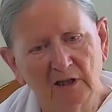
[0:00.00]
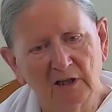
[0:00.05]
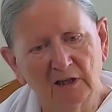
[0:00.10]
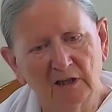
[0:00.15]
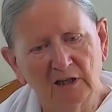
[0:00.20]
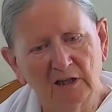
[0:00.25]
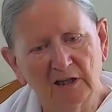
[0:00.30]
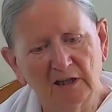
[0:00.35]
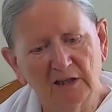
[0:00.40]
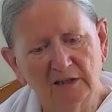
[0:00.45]

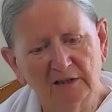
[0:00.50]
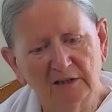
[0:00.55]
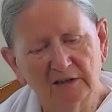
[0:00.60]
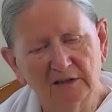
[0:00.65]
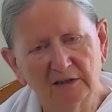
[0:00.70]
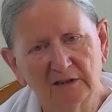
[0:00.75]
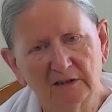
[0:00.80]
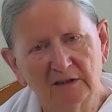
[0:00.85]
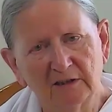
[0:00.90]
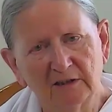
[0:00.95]

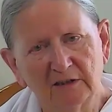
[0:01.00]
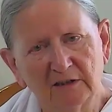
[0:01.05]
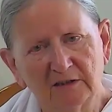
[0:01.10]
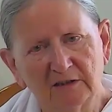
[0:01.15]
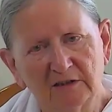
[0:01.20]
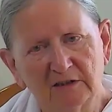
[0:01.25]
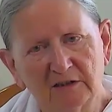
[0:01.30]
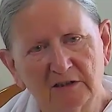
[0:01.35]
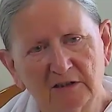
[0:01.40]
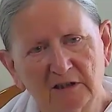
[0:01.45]
and
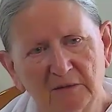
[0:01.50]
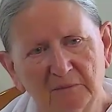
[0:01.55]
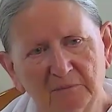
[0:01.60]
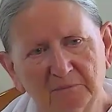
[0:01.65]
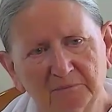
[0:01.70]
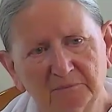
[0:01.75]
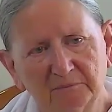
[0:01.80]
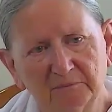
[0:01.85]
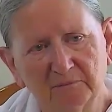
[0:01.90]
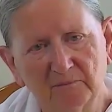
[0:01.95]
it
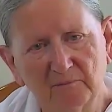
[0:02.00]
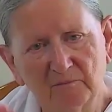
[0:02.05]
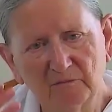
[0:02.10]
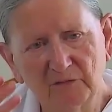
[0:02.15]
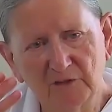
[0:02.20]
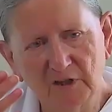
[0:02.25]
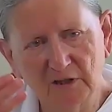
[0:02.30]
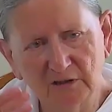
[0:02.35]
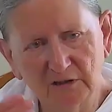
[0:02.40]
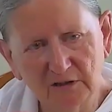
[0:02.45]

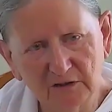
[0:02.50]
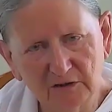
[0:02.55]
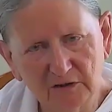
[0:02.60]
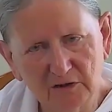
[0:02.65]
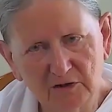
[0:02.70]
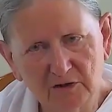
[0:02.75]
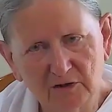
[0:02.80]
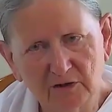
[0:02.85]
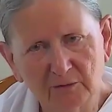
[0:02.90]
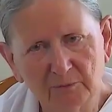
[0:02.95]
kind of
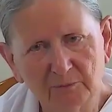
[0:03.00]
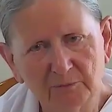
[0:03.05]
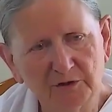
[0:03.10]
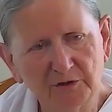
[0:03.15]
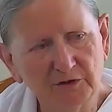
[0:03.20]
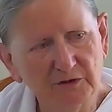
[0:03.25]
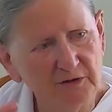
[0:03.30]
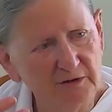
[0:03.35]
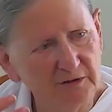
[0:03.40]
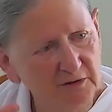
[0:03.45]
drops
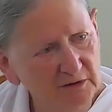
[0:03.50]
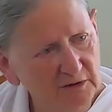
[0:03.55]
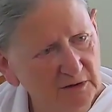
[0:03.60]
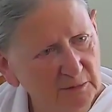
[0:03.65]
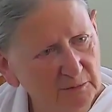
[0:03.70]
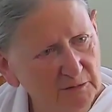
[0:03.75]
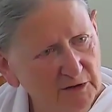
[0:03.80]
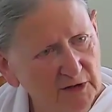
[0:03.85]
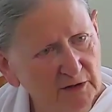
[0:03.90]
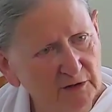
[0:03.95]

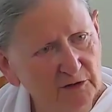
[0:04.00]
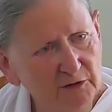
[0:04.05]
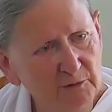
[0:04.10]
some of those